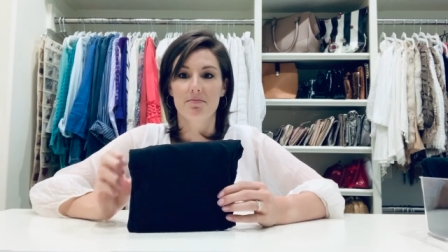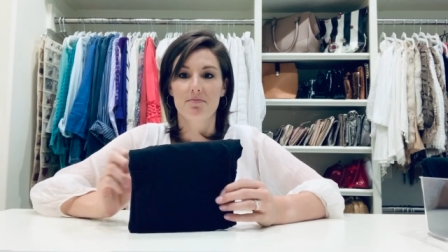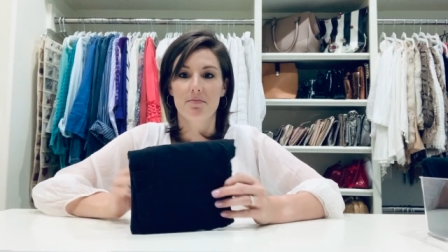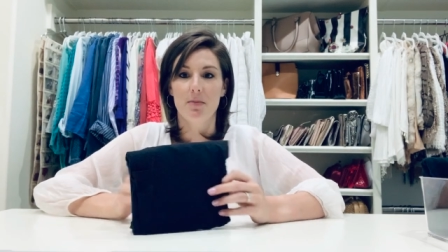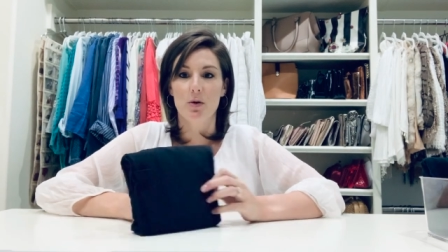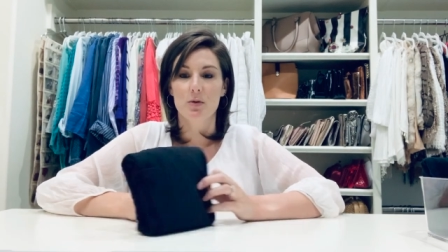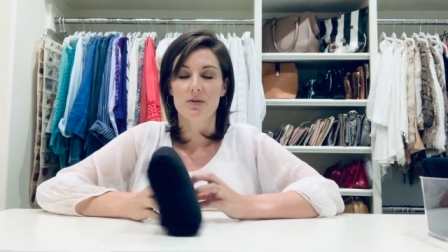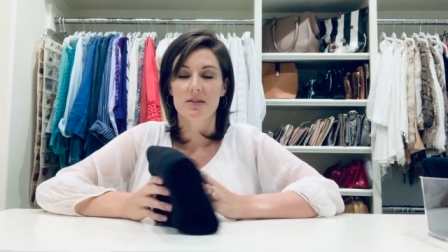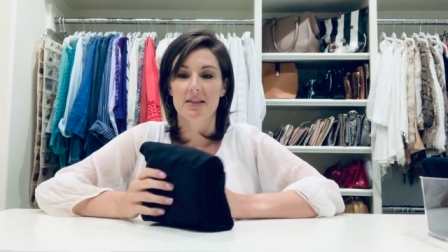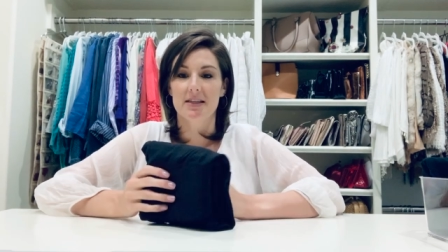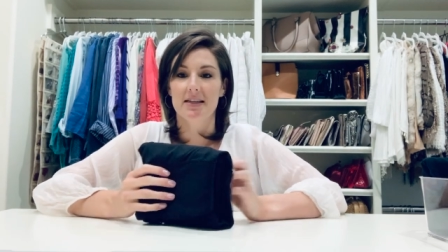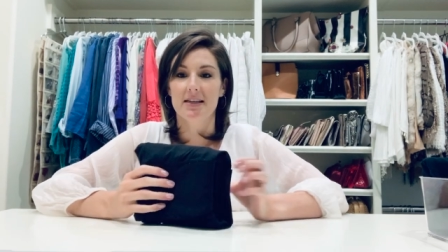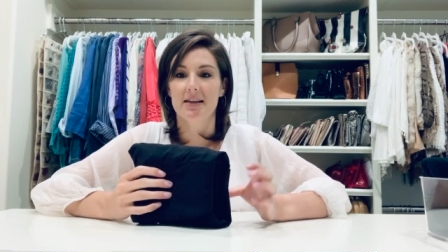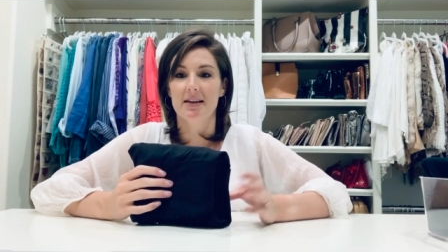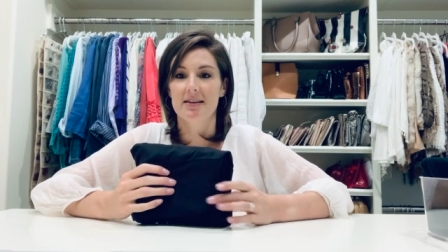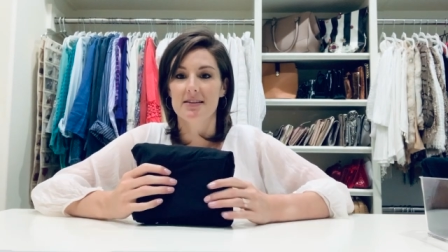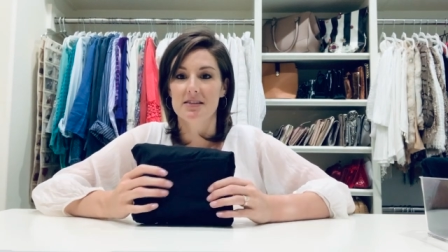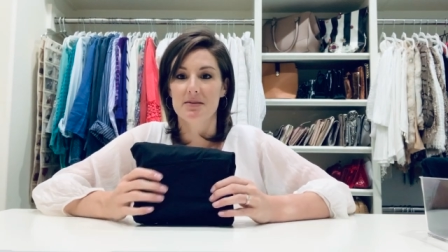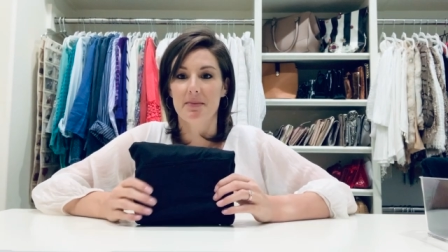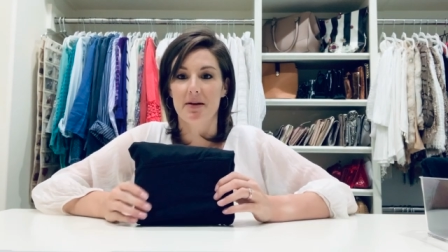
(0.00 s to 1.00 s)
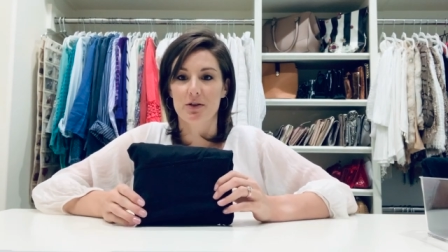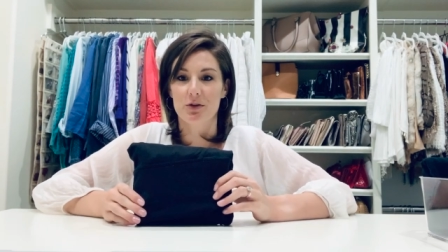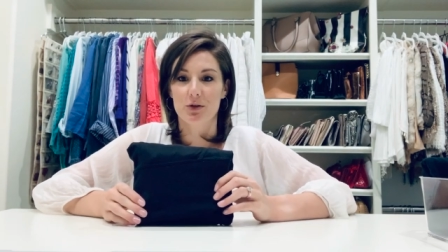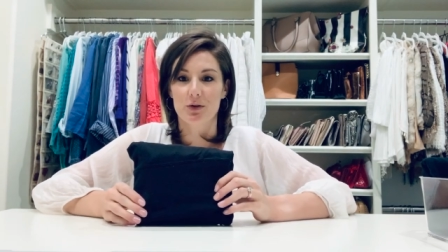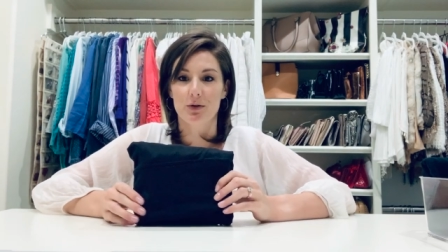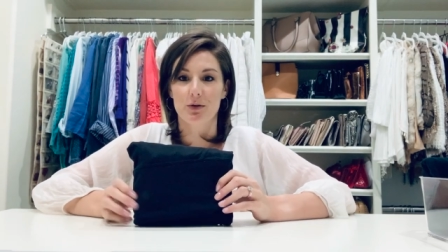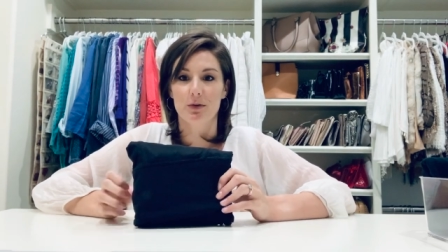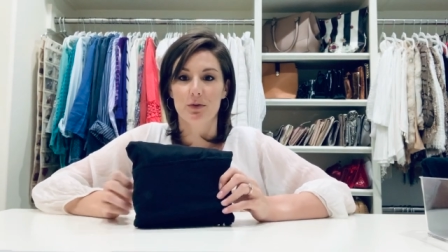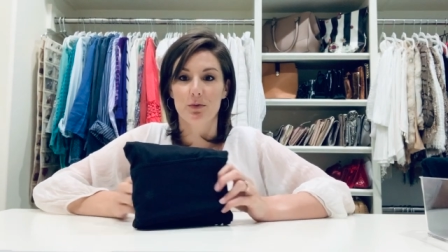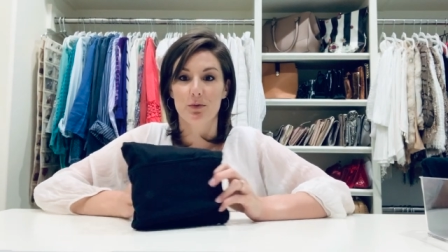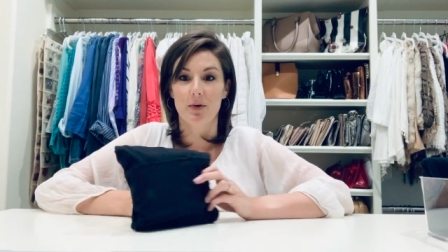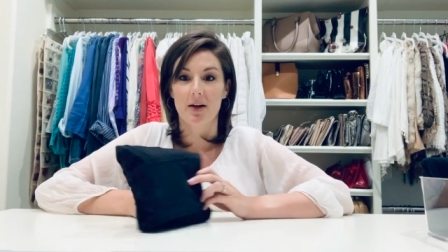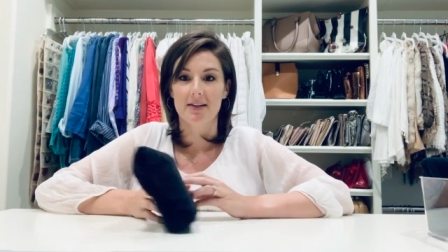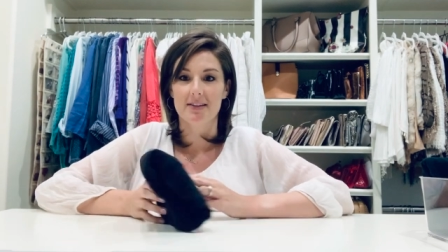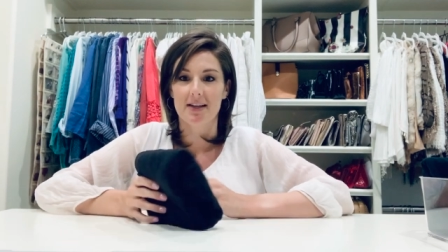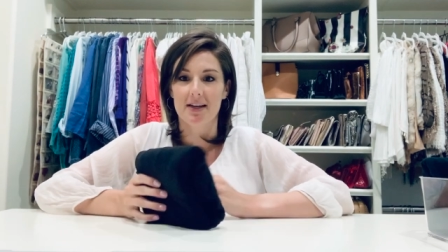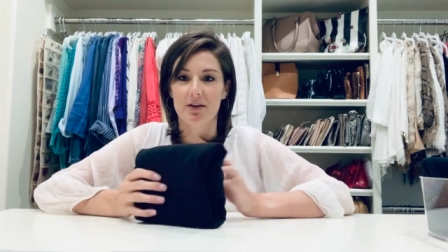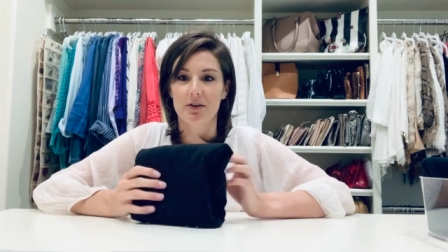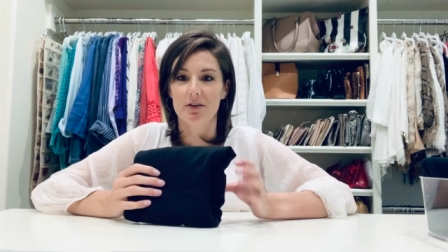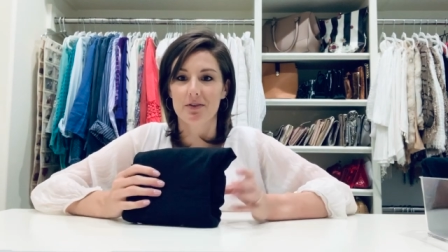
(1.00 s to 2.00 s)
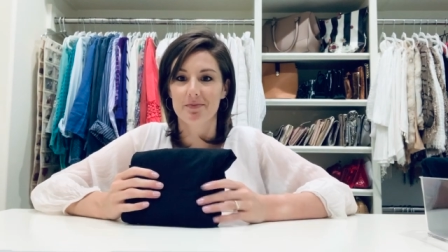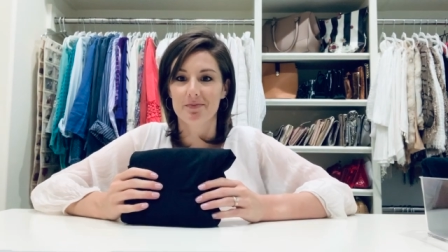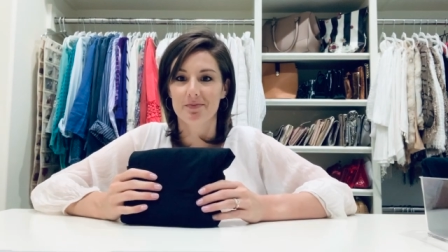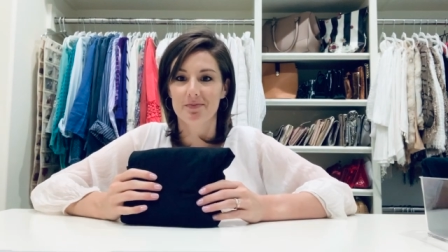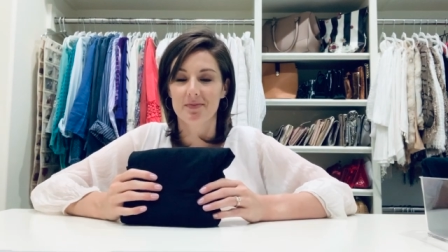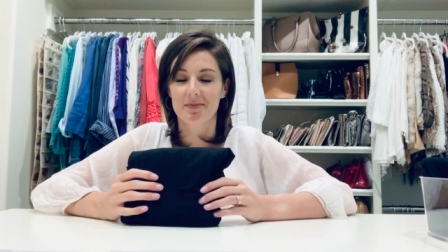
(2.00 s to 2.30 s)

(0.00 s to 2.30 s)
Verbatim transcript: mostly a symmetrical rectangle.